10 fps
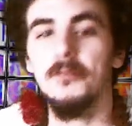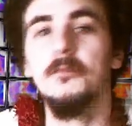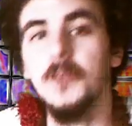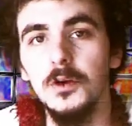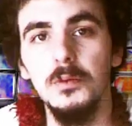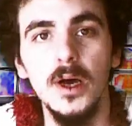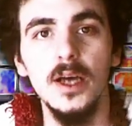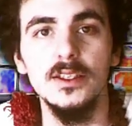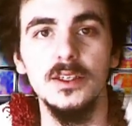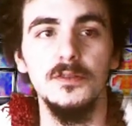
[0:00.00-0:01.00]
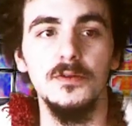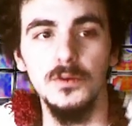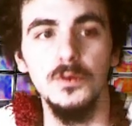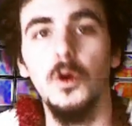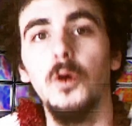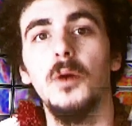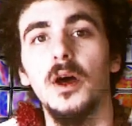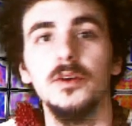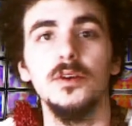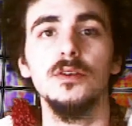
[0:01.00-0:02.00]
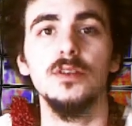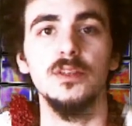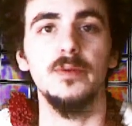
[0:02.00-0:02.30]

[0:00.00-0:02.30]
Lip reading: few positive role models,